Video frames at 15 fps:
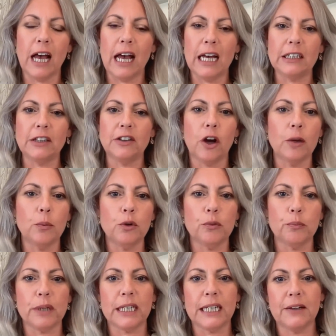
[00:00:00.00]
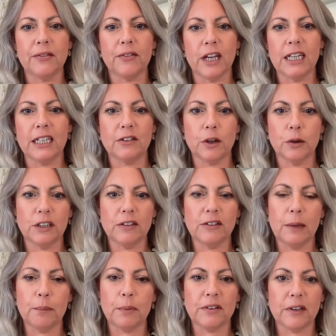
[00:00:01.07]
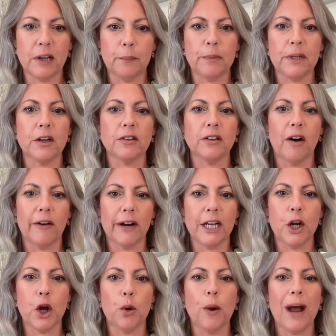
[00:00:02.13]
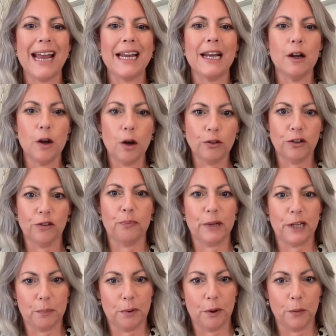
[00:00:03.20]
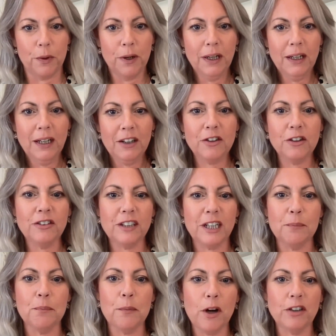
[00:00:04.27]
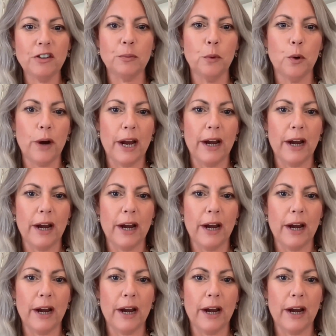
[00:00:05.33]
and I wouldn't believe that it's only 10%, because I know a lot of people just in my small